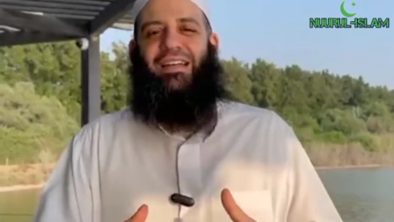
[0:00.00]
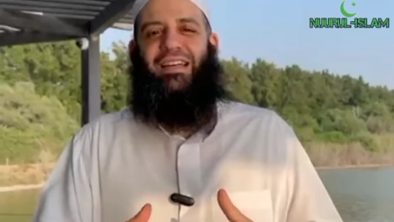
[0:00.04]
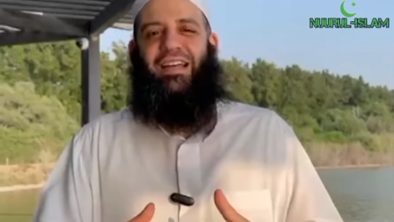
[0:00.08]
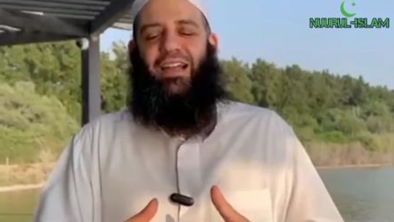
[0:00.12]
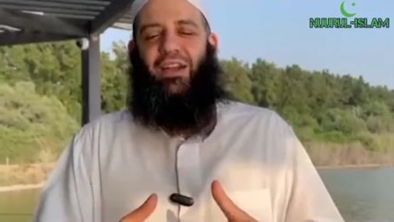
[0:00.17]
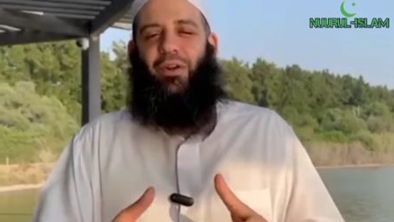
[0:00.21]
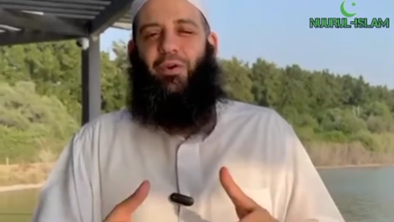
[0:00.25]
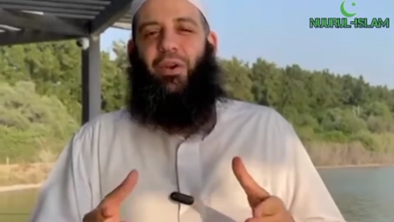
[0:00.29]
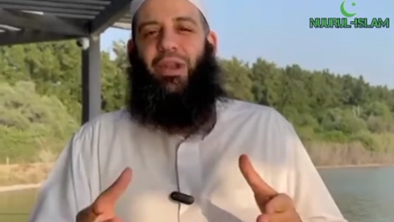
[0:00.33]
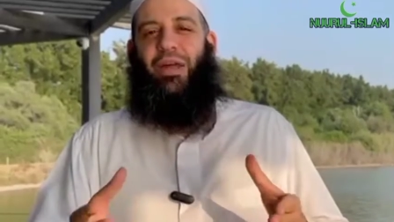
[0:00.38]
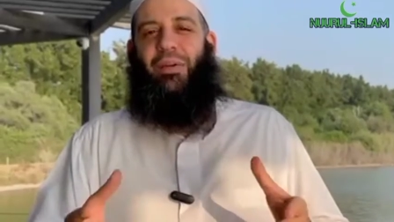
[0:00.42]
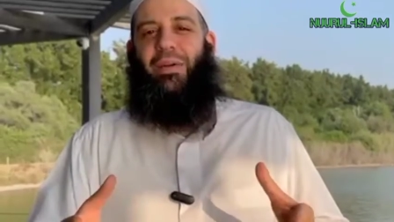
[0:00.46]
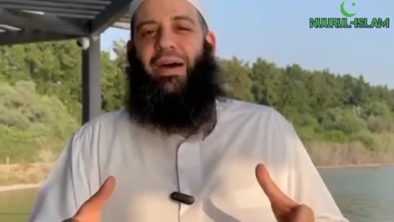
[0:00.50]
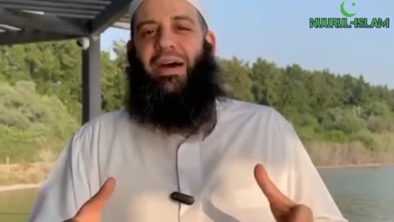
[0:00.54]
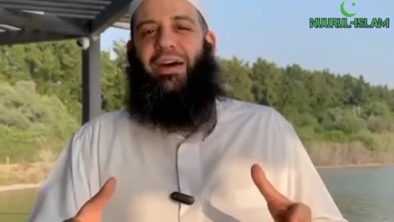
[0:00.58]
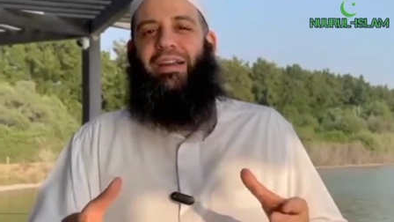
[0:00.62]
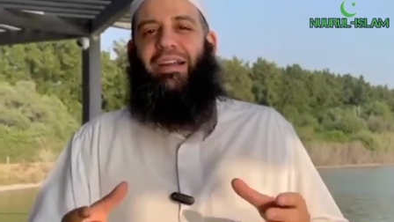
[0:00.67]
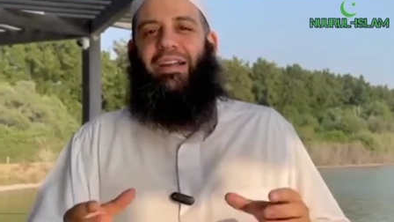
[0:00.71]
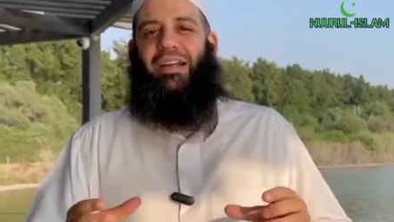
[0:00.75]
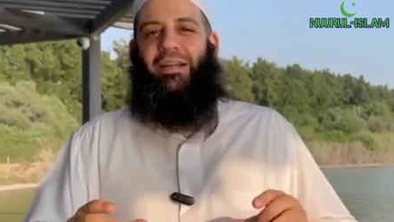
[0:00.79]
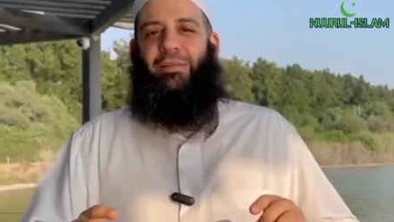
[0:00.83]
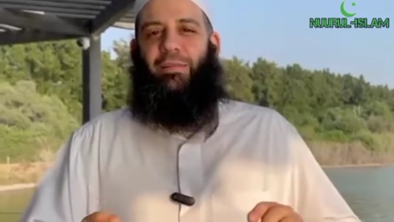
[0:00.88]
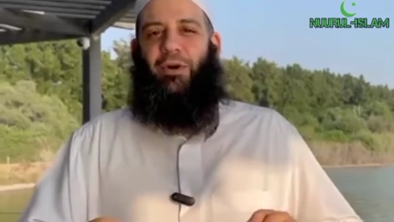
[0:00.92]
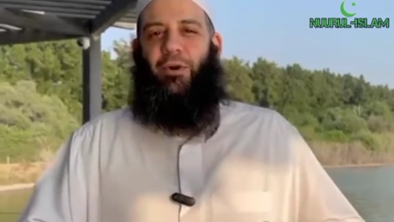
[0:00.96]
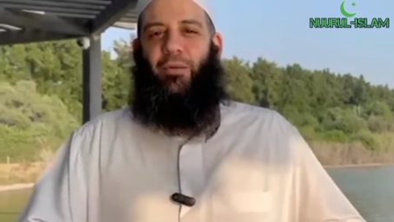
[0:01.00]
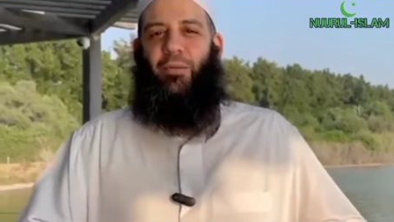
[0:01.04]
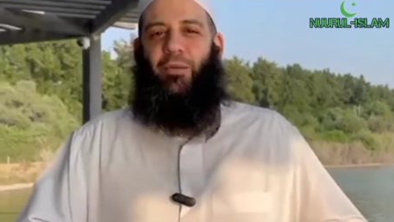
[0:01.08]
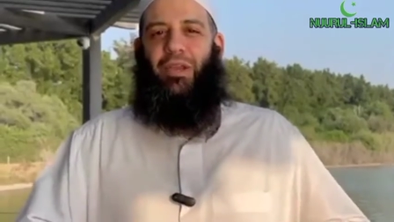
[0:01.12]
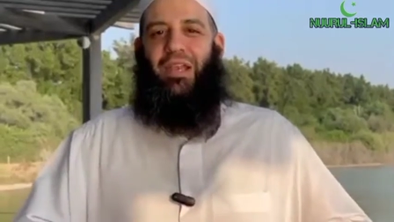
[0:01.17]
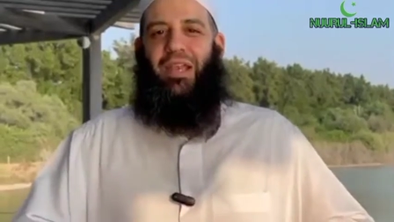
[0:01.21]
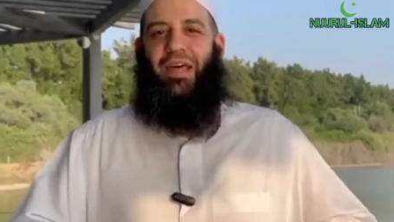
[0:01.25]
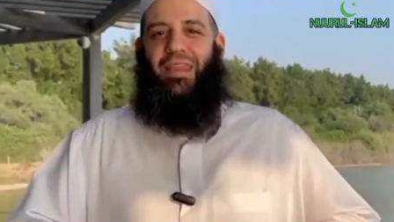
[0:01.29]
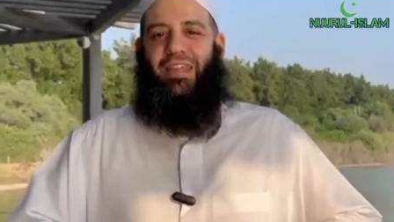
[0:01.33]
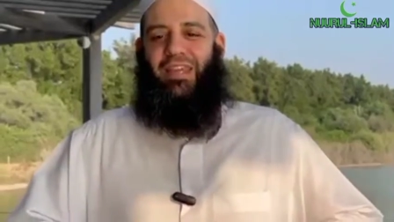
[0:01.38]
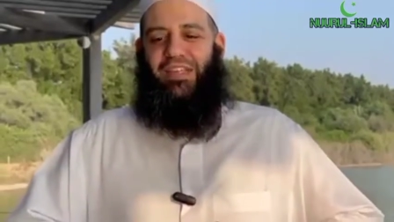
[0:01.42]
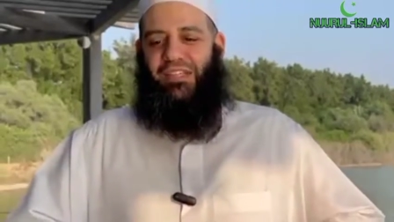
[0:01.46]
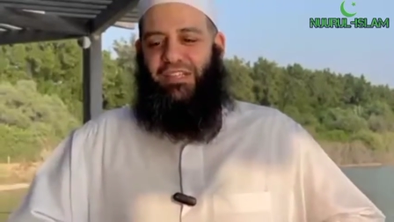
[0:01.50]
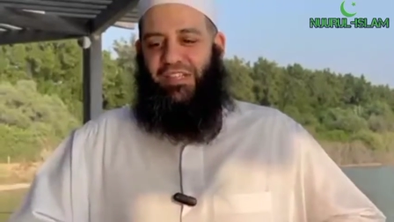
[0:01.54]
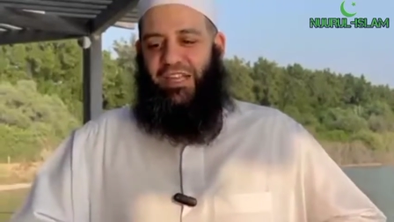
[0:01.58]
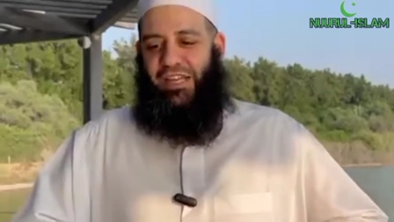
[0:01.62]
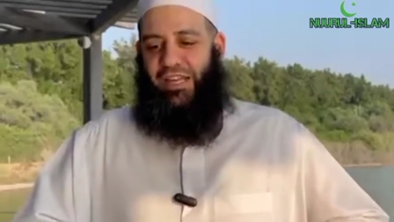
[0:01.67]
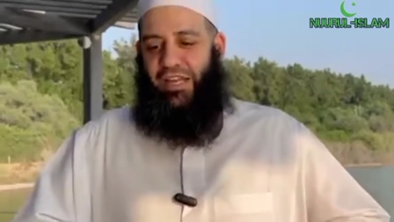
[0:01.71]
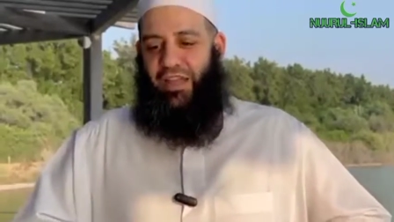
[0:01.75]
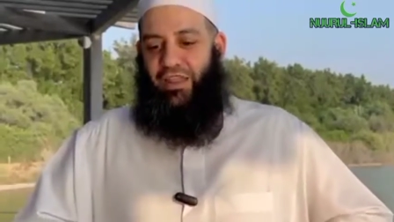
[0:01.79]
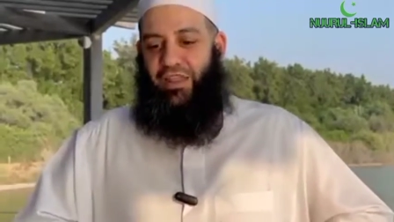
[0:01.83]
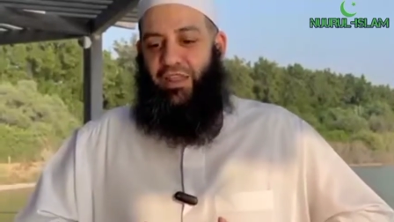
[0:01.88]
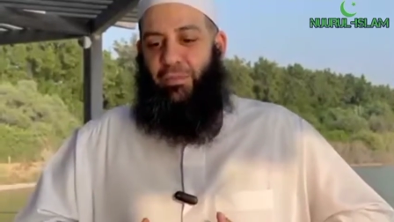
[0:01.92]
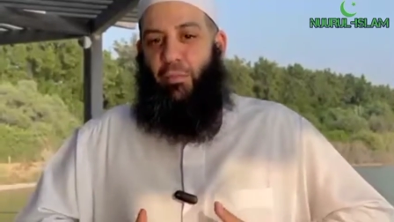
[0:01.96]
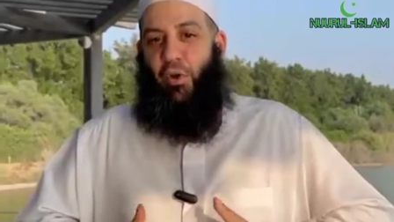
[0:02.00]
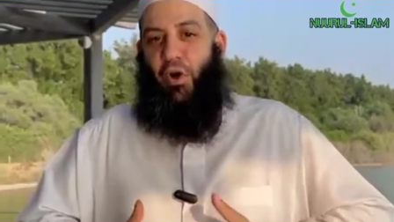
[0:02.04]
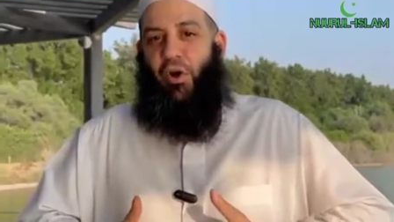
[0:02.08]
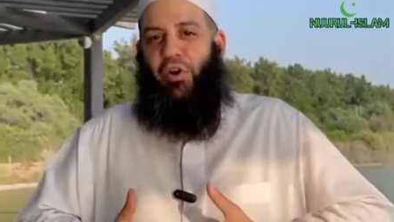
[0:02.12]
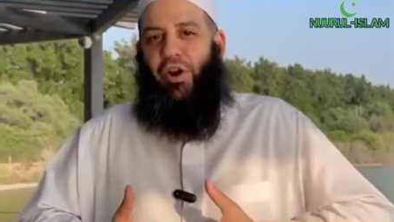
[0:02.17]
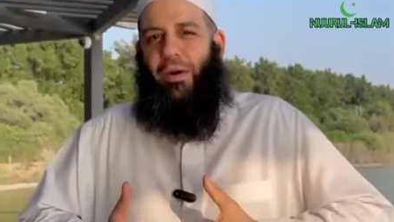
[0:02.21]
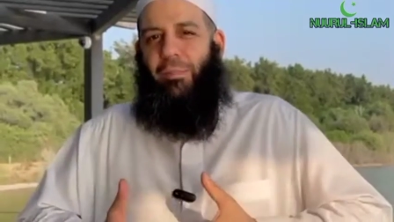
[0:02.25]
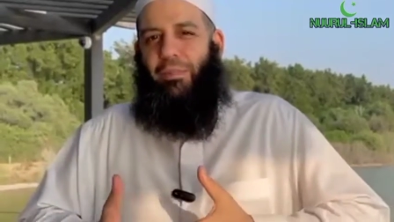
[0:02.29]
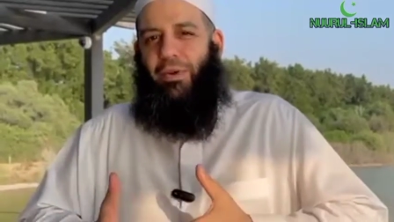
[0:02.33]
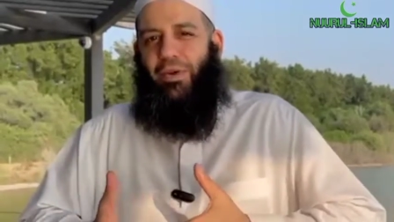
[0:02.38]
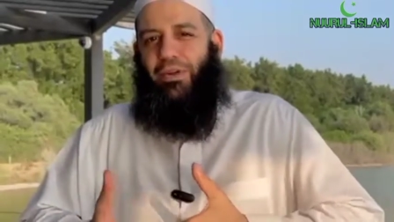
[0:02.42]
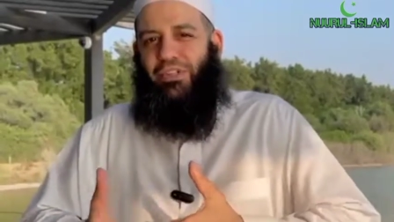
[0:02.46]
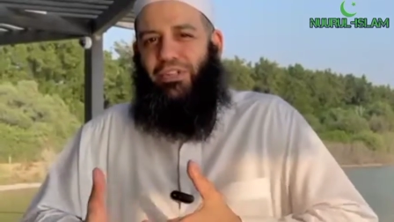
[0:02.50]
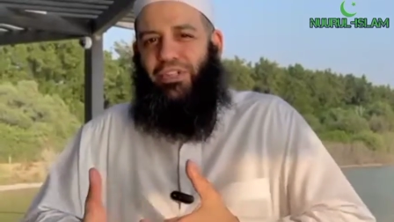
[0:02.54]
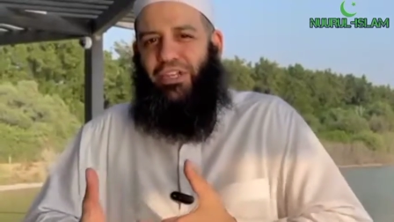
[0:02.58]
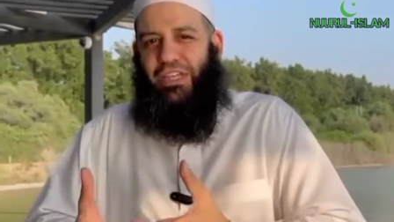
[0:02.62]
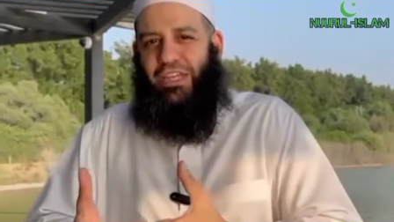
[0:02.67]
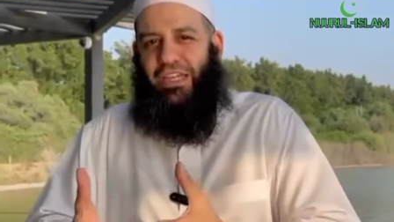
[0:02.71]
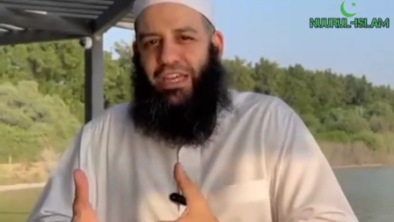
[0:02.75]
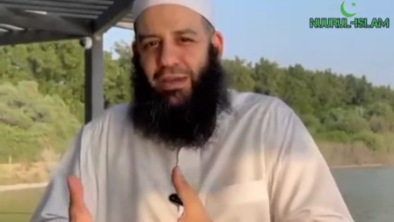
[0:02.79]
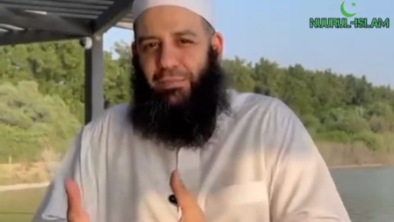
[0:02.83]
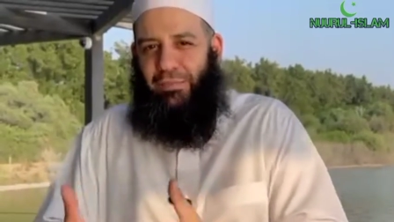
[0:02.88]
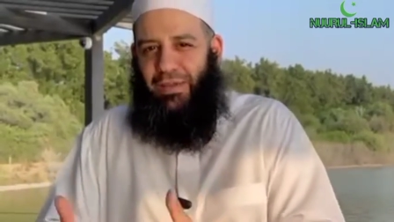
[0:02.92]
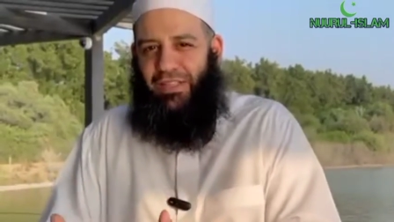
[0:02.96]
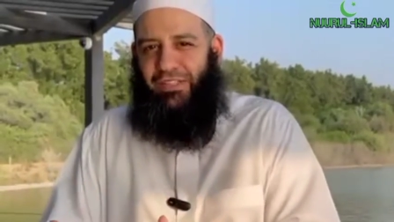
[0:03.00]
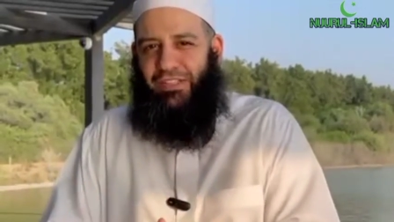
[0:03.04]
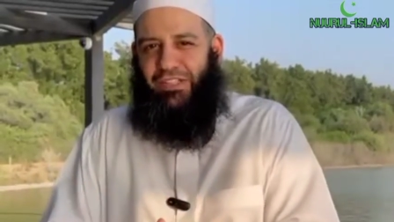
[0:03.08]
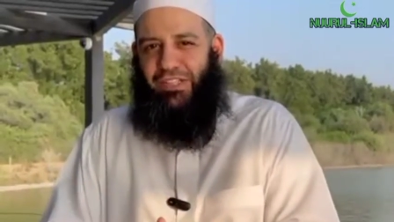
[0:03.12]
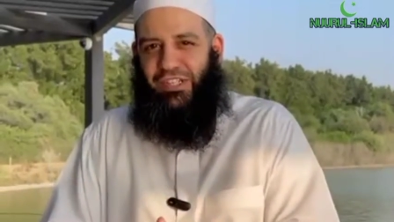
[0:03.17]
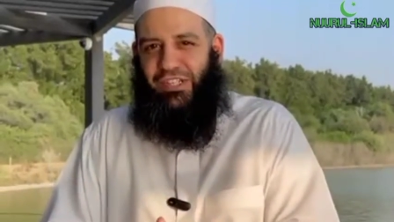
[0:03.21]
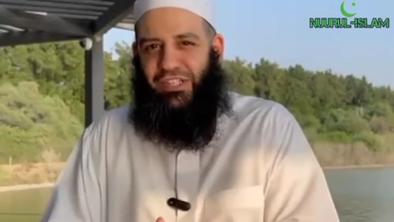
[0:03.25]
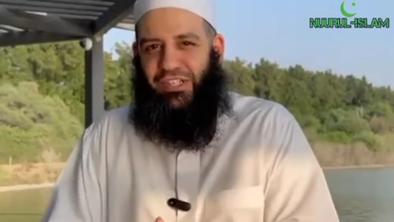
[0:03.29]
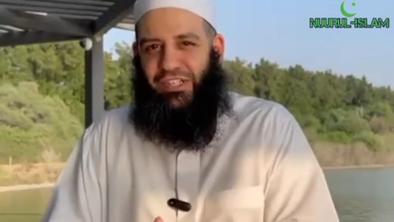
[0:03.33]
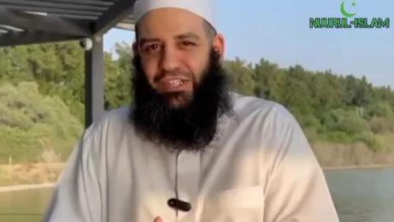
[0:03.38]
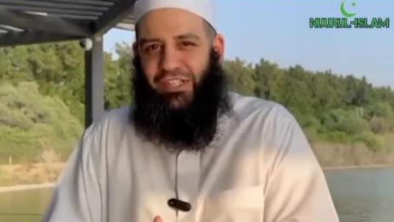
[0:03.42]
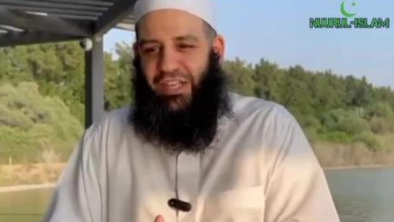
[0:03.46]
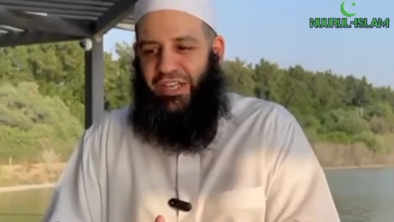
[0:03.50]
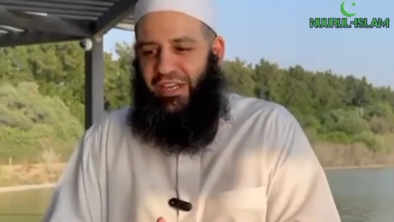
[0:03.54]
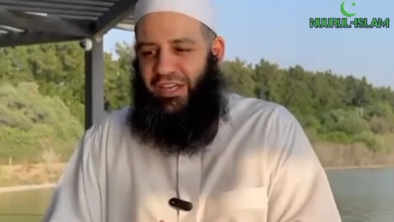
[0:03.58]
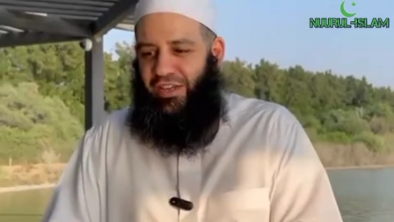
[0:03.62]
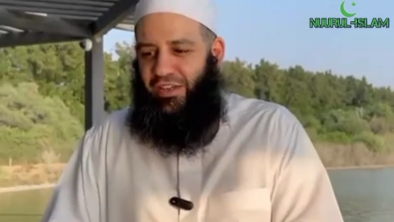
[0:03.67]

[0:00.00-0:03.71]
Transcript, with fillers: al-ulama, rahimahumullah, they say, the more a person commits